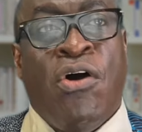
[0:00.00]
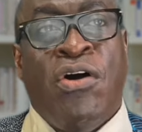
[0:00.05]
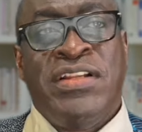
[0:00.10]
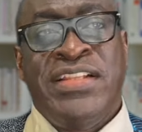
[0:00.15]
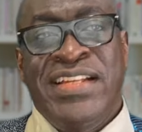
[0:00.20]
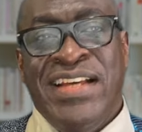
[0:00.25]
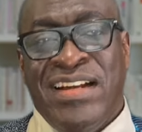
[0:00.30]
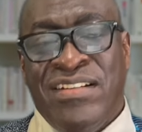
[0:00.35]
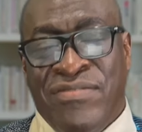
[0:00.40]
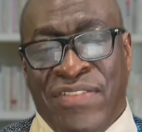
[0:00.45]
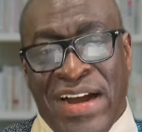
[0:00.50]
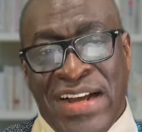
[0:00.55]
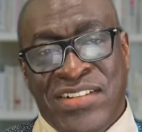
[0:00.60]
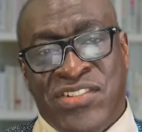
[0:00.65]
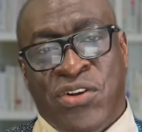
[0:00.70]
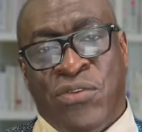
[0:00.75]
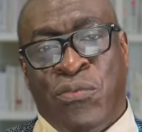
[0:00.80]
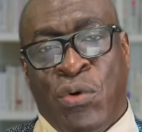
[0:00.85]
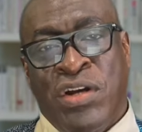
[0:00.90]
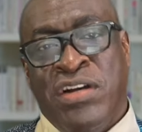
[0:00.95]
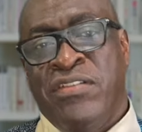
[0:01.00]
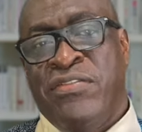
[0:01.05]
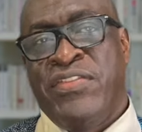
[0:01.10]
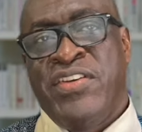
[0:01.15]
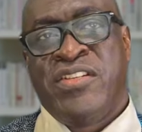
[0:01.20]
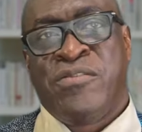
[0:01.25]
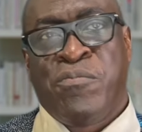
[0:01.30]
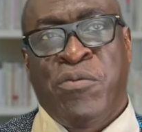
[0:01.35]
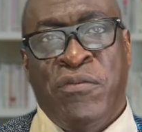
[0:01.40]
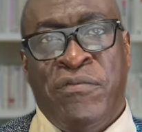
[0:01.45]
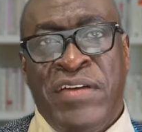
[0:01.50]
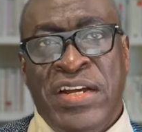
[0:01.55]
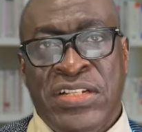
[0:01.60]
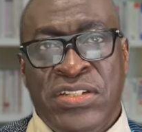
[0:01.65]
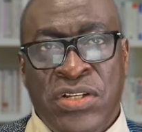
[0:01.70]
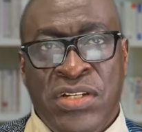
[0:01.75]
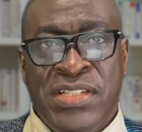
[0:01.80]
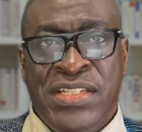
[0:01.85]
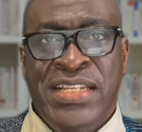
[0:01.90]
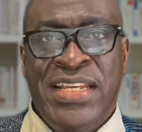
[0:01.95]
On the advice of one of his
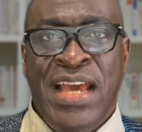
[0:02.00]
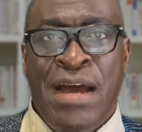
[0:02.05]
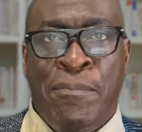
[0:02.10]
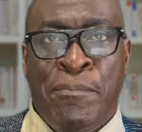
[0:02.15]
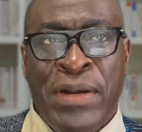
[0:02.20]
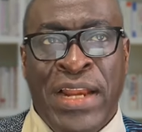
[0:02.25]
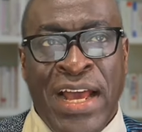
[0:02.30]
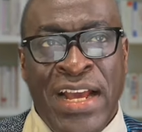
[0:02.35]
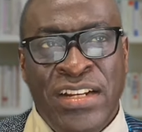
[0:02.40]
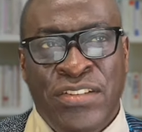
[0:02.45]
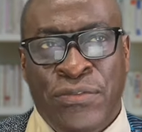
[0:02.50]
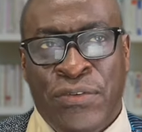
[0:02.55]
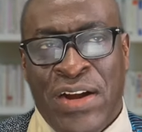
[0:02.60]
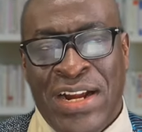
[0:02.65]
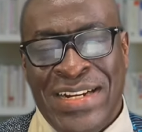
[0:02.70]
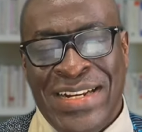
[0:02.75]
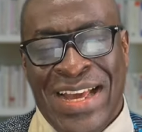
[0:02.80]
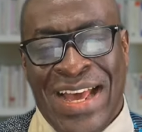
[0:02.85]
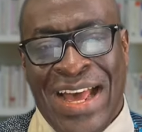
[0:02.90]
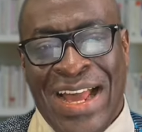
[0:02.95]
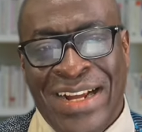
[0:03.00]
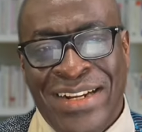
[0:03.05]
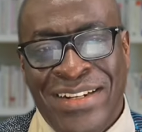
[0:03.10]
professors, he applied for an